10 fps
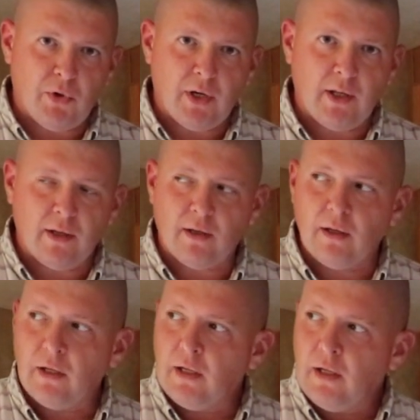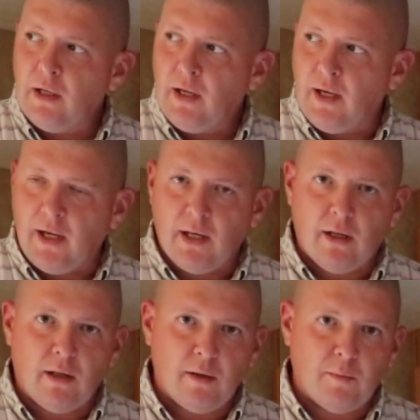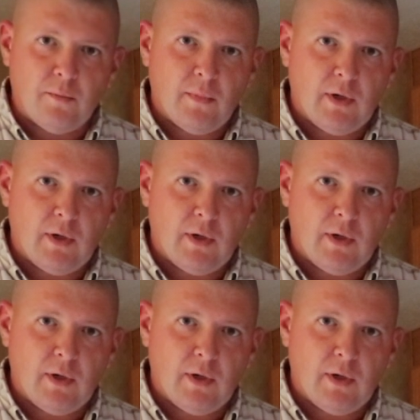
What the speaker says: put it in and